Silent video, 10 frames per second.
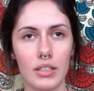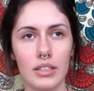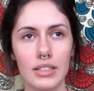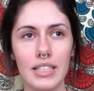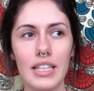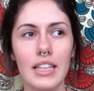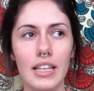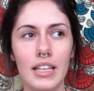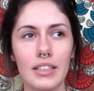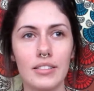see
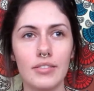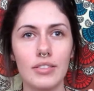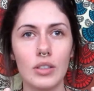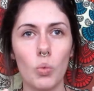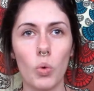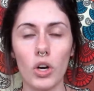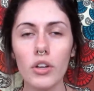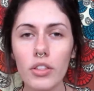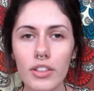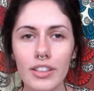the
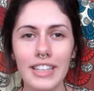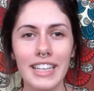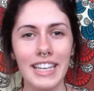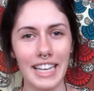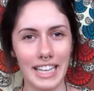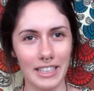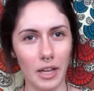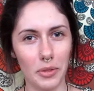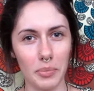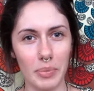worth in
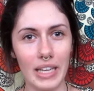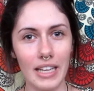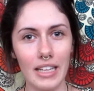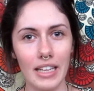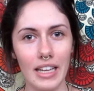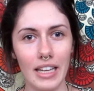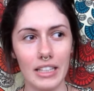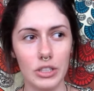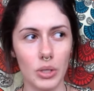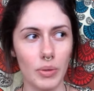another being,
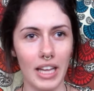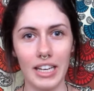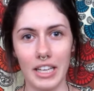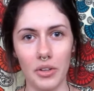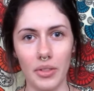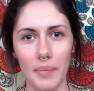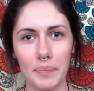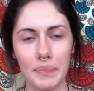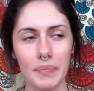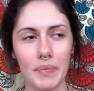it's okay to kill them.